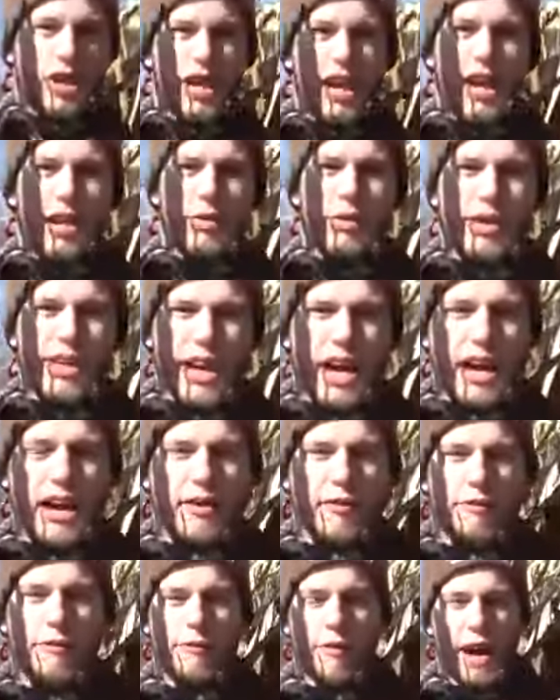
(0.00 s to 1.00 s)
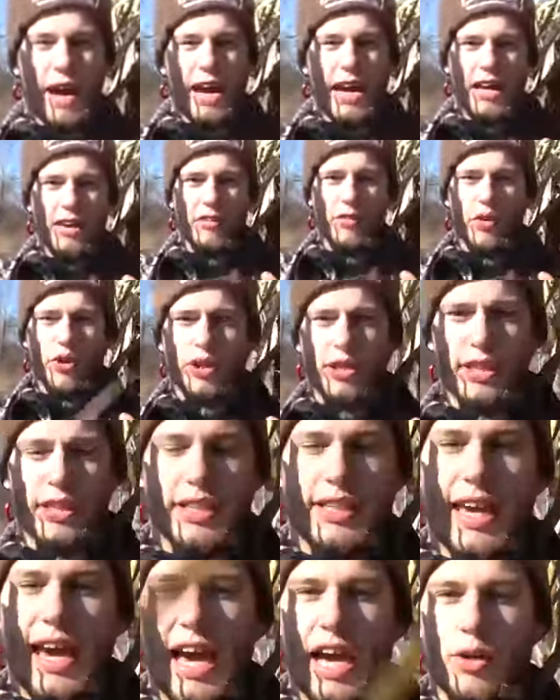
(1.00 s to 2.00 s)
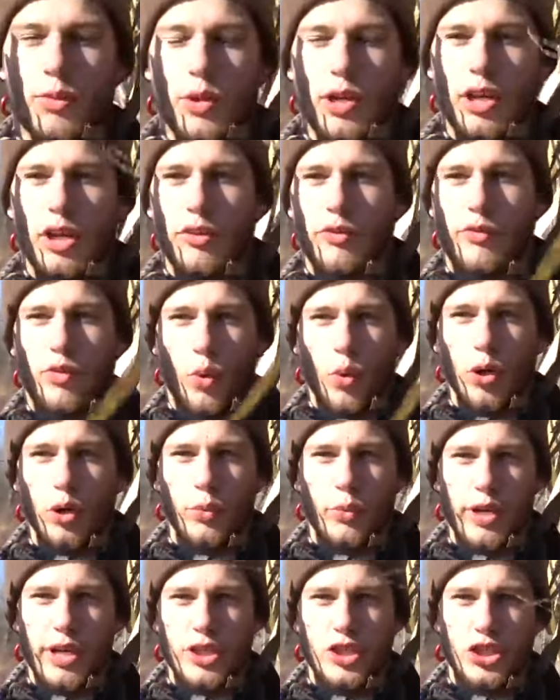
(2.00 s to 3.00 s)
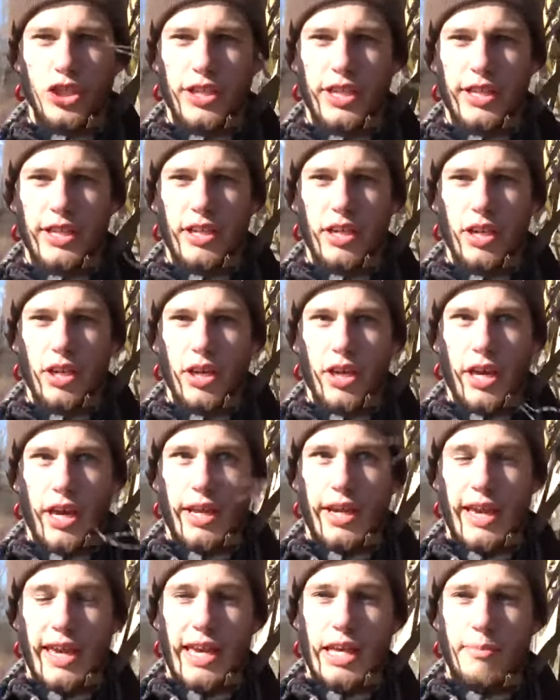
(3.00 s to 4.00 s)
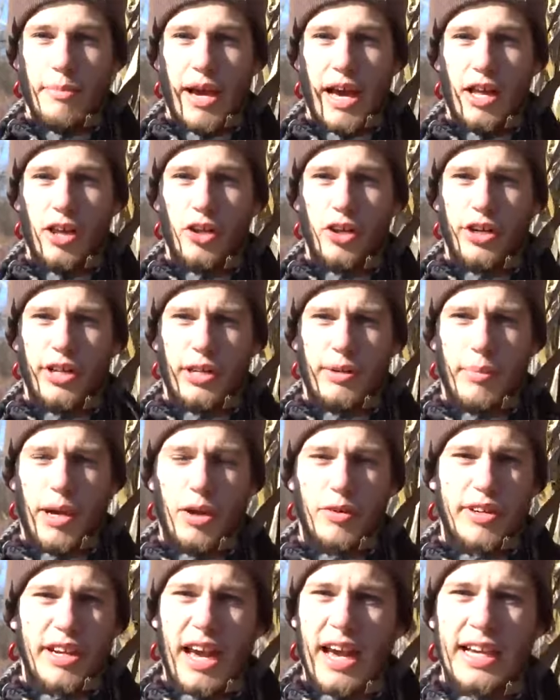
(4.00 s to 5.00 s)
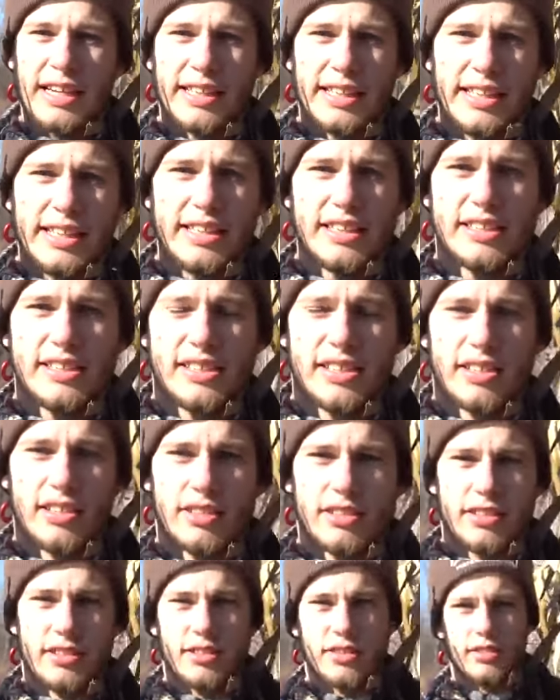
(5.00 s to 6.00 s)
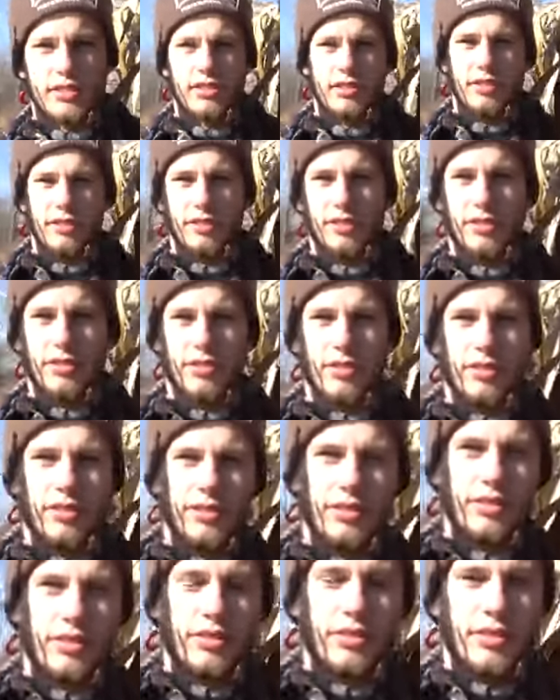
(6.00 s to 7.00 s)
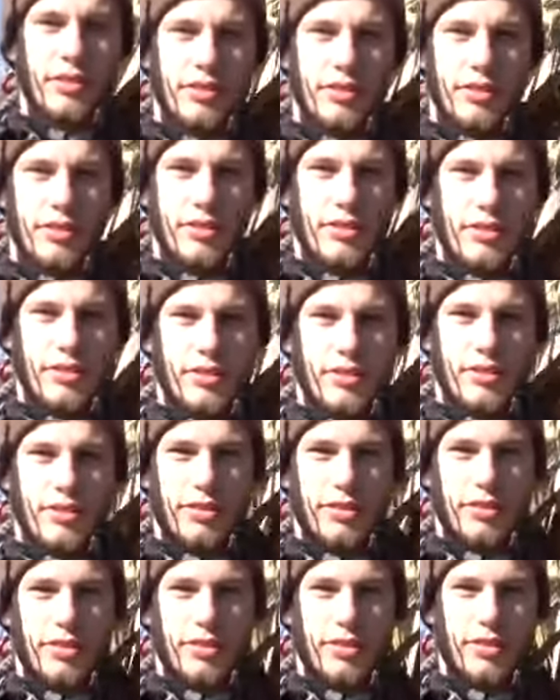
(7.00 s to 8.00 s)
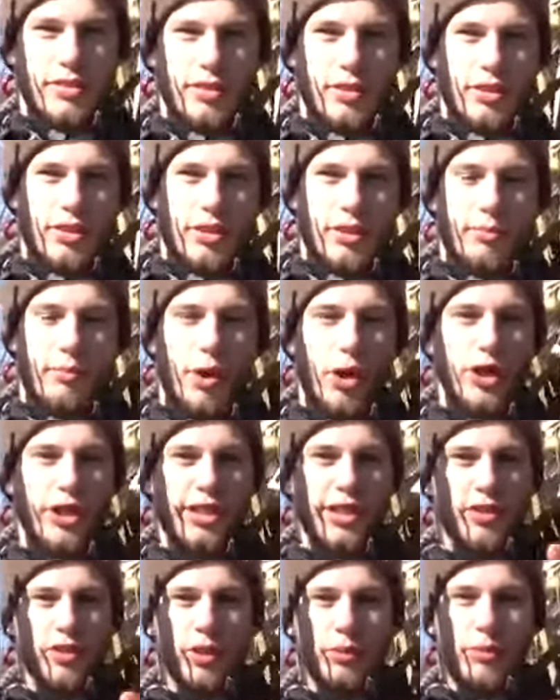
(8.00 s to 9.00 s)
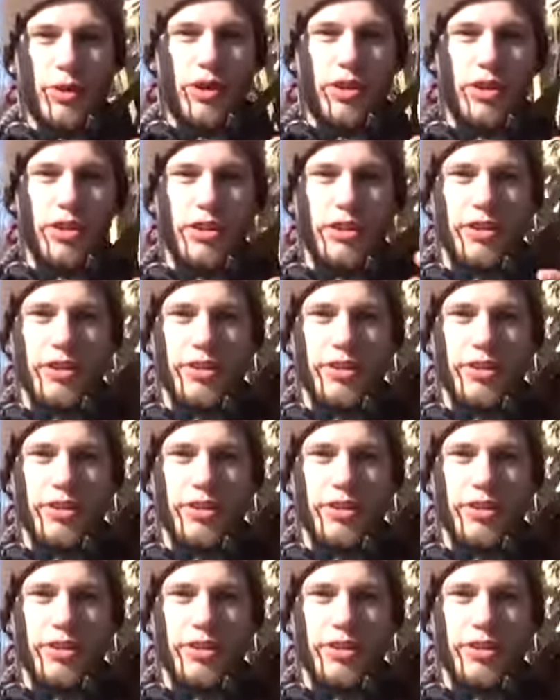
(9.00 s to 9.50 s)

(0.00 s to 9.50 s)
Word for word: All right, we got five Gadwall, four Widgeon, and a hen mallard, and about nine geese. Did you kill every single one? Mark killed them all.